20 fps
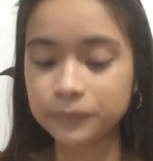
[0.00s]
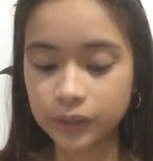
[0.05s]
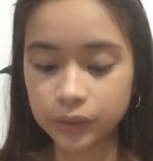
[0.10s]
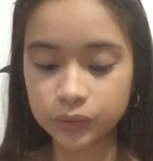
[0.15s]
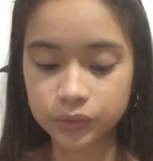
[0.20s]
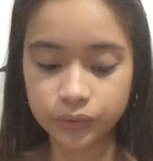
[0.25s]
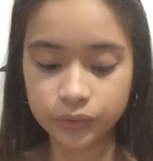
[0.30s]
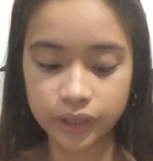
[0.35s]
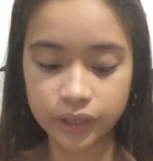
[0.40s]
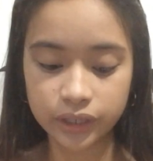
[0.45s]

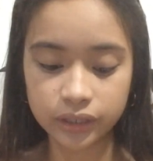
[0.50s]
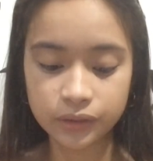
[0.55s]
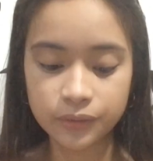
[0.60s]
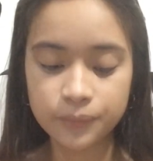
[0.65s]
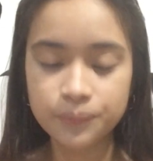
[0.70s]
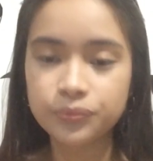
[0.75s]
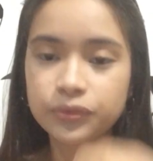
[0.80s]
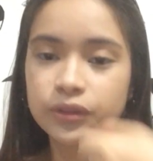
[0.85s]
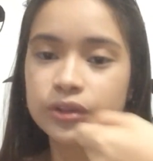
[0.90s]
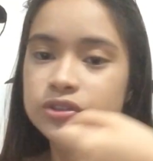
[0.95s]
Town Red.
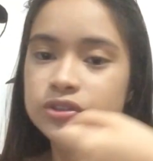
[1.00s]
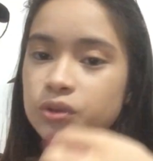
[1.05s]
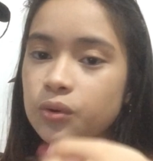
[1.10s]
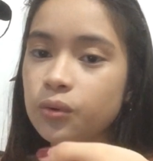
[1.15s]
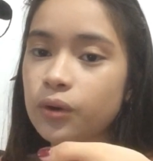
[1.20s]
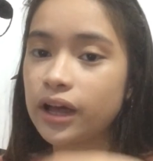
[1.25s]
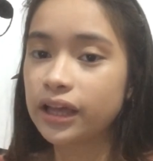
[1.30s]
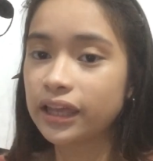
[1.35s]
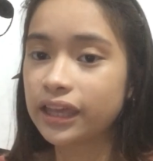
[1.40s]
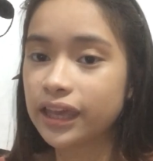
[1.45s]

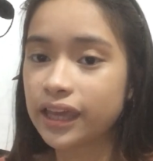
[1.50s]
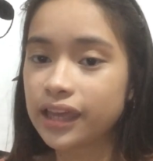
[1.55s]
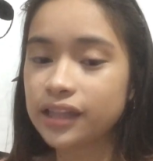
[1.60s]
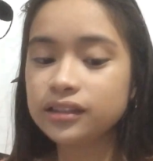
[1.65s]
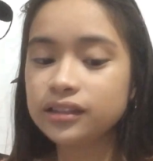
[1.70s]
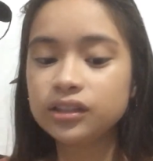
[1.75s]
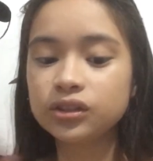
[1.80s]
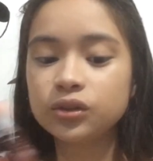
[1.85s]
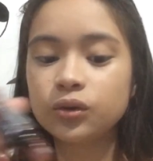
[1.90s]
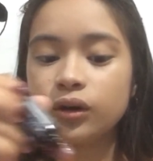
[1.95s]
So,
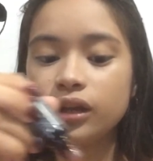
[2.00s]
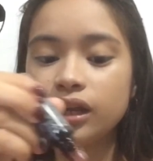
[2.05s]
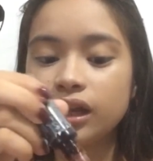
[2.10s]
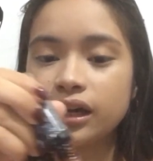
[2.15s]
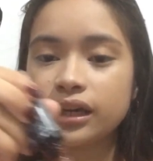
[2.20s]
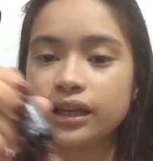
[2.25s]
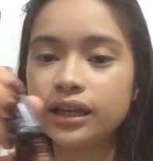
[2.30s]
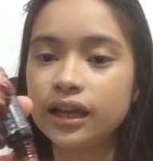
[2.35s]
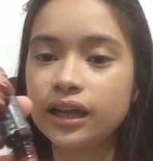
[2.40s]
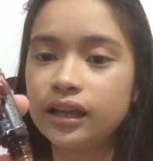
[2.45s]
again, dito ko
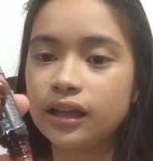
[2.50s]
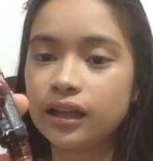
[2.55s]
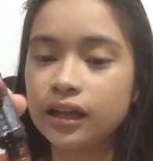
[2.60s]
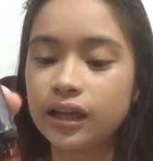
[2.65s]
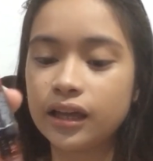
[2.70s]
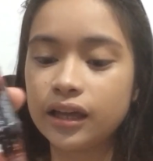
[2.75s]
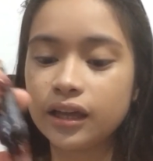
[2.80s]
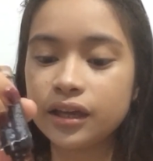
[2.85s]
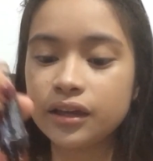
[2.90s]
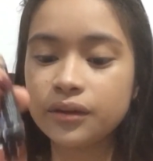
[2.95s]
lang
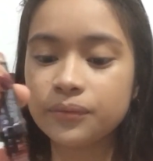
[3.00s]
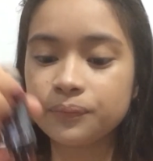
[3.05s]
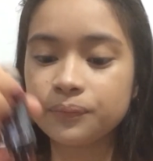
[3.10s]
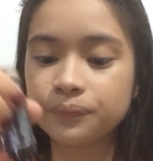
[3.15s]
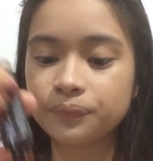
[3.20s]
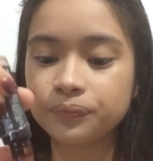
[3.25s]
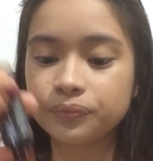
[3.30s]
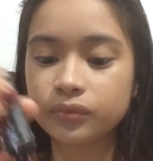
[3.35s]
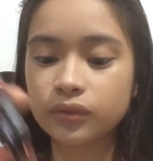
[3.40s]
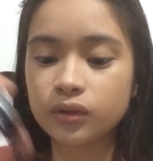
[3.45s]
ilalagay.
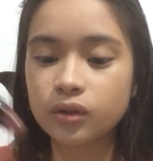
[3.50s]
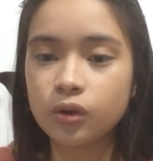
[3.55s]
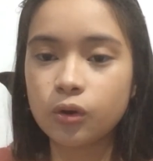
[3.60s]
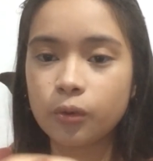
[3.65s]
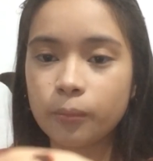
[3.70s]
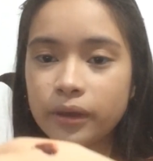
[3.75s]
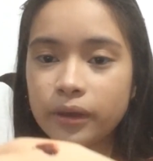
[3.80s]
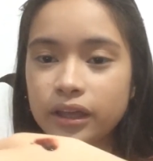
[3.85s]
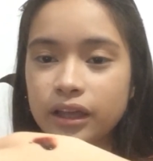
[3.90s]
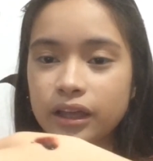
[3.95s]

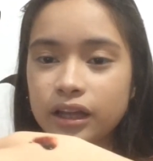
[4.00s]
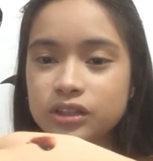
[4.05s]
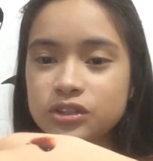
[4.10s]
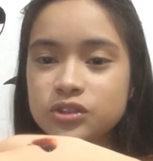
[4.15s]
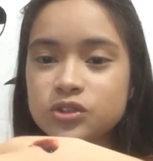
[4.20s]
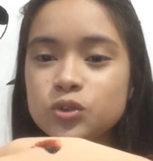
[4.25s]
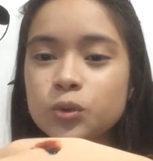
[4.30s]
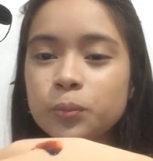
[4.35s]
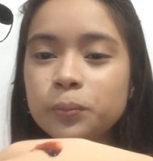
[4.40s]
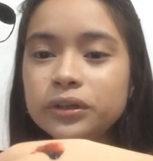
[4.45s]
Oh my God,
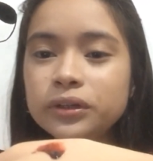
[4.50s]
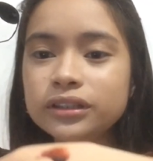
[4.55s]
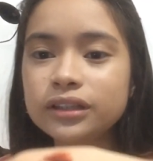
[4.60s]
super